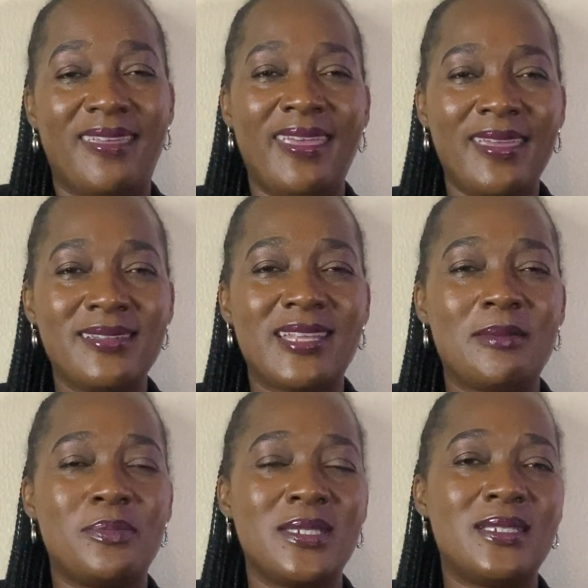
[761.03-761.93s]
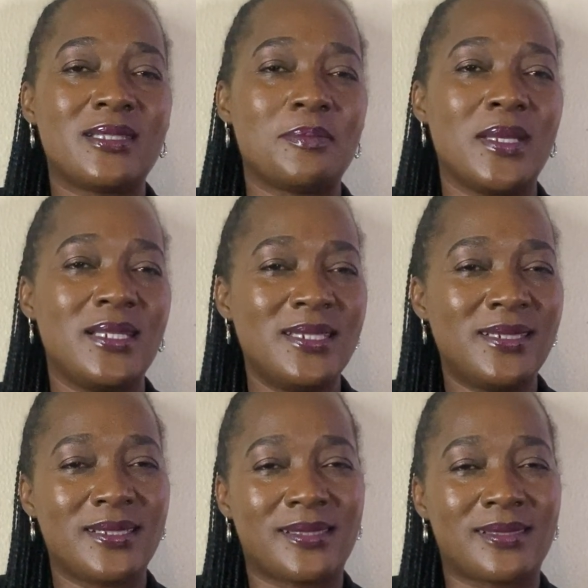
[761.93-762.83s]
and diabetes
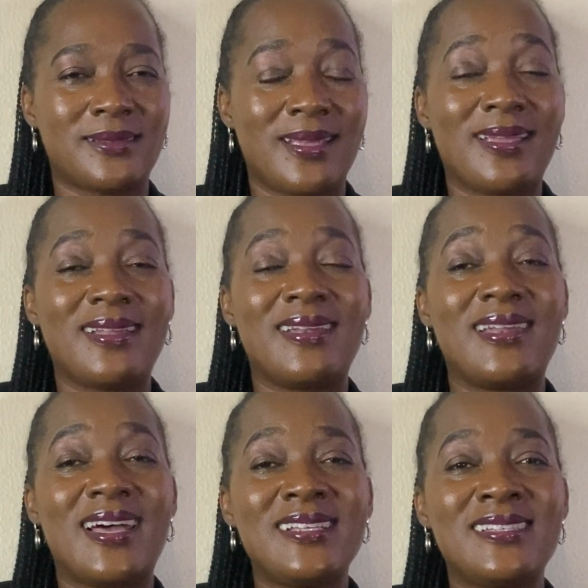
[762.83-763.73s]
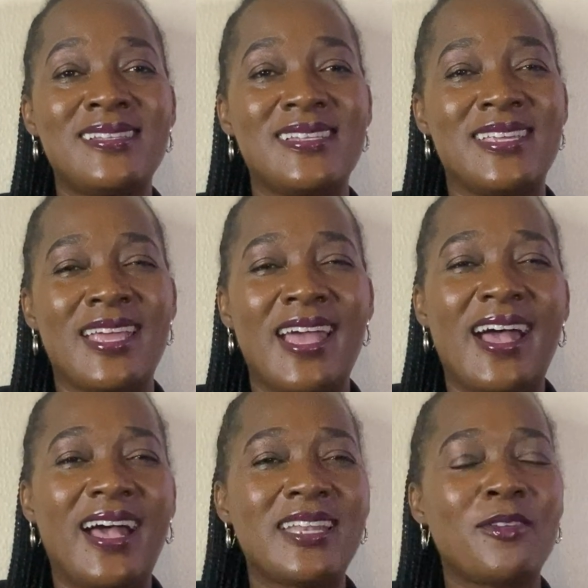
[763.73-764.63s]
mellitus. Lastly,
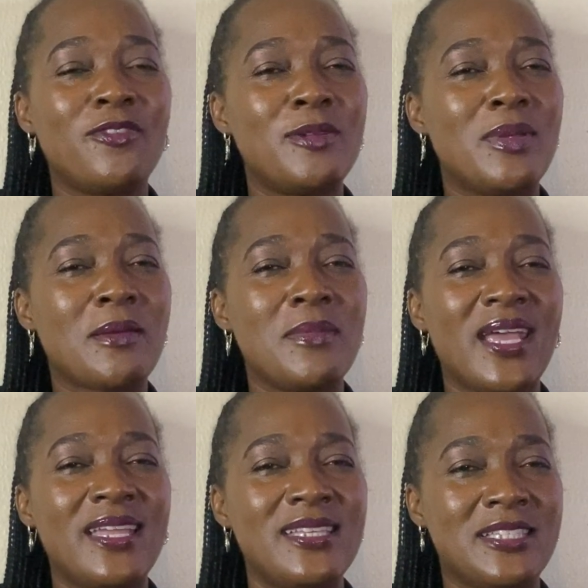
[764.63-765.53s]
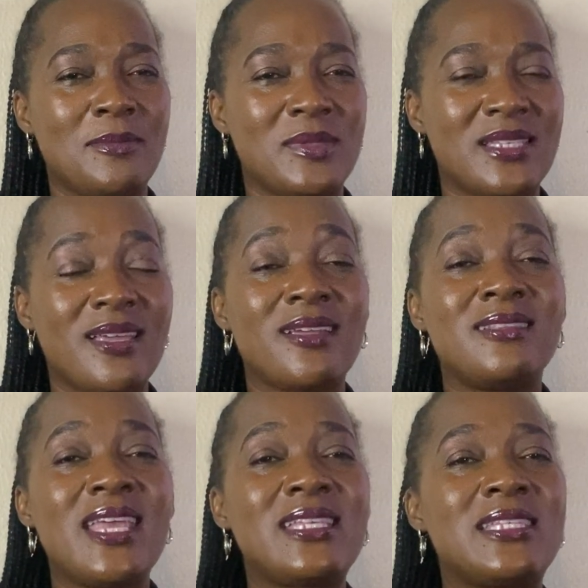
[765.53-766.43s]
under feedback mechanisms, the
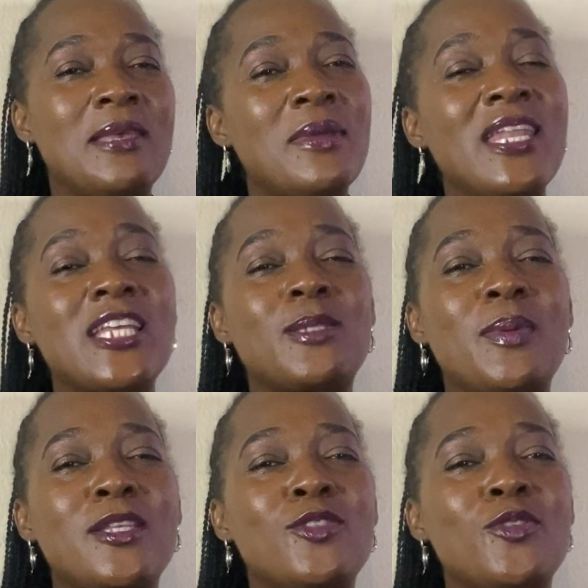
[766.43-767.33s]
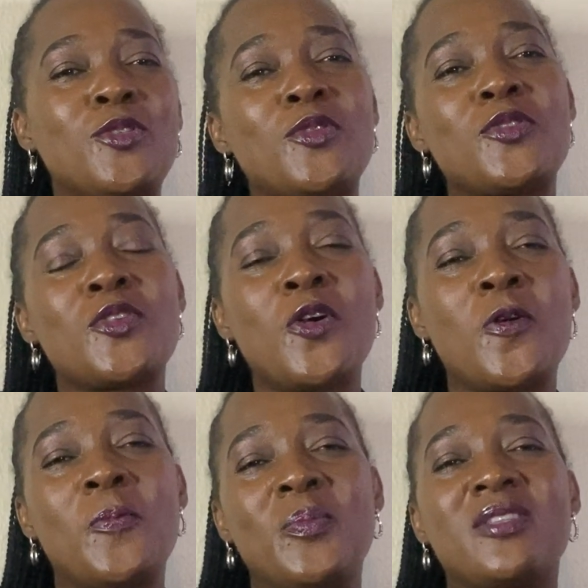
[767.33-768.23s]
examiner expects you to
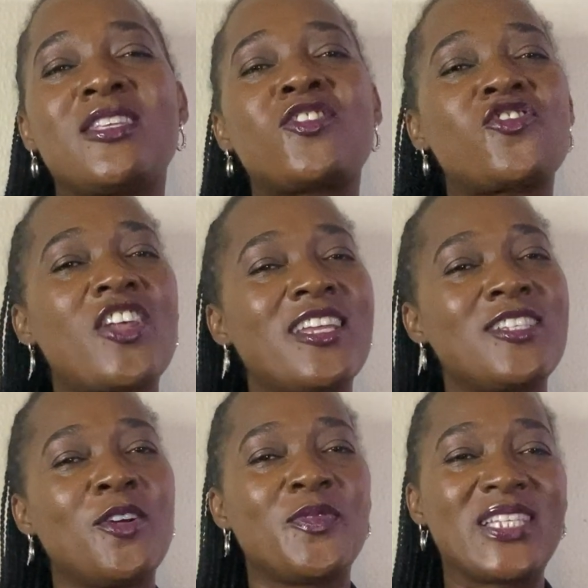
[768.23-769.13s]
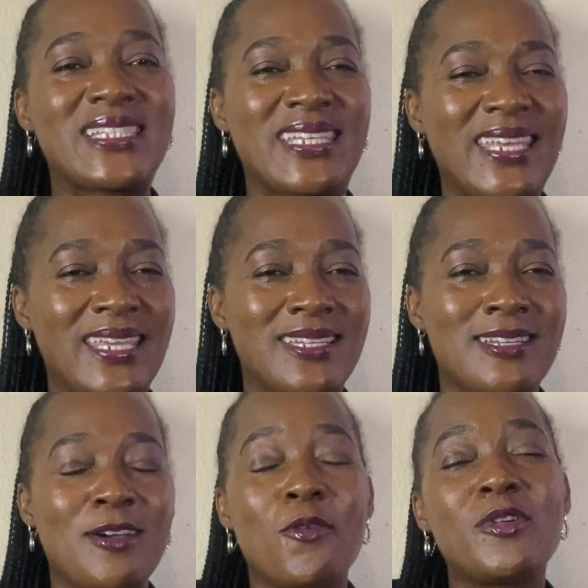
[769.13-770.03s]
know the structure of the skin
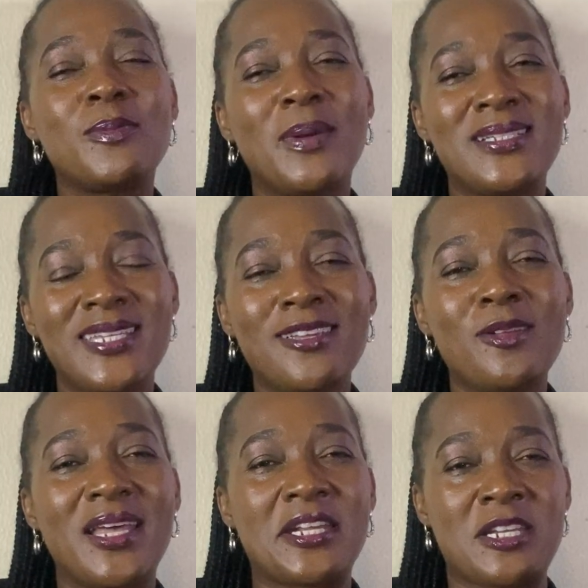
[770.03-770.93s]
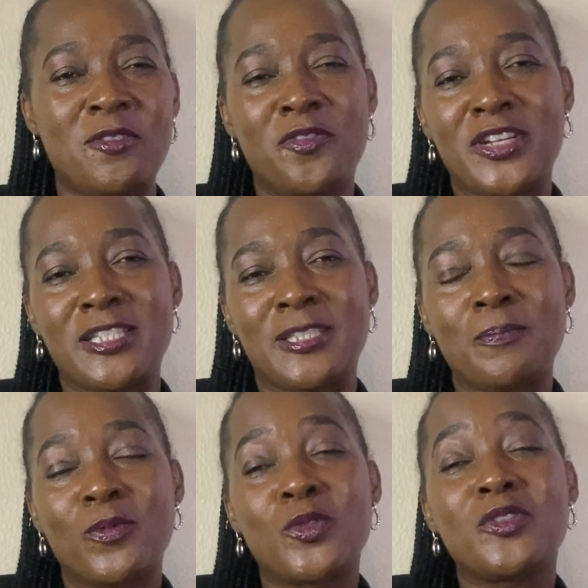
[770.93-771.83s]
with particular reference
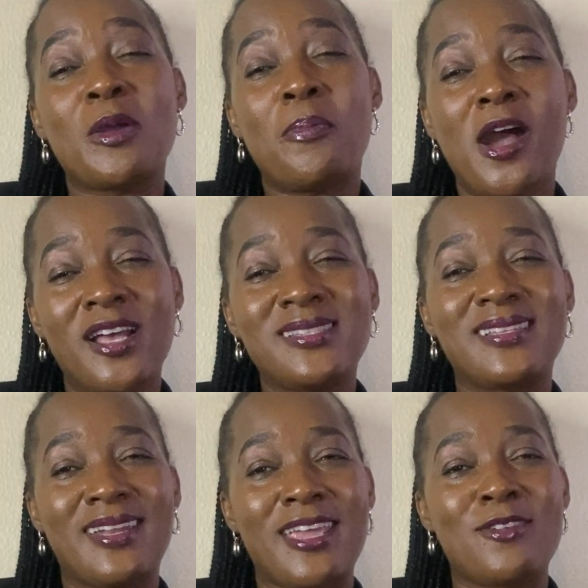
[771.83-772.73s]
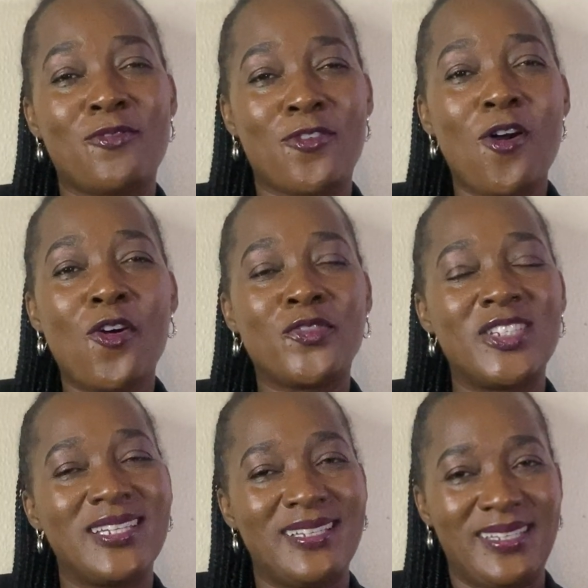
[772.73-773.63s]
to the parts that are involved
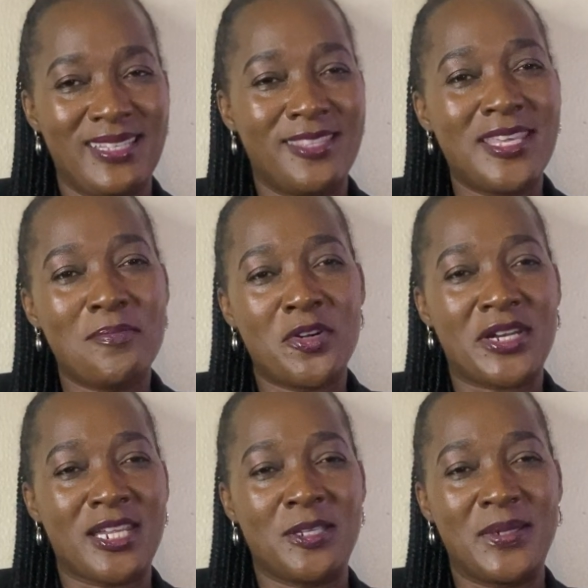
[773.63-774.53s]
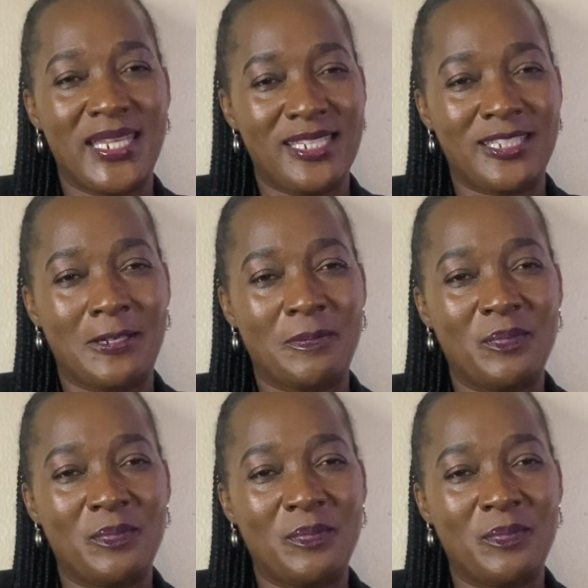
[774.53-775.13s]
in thermoregulation.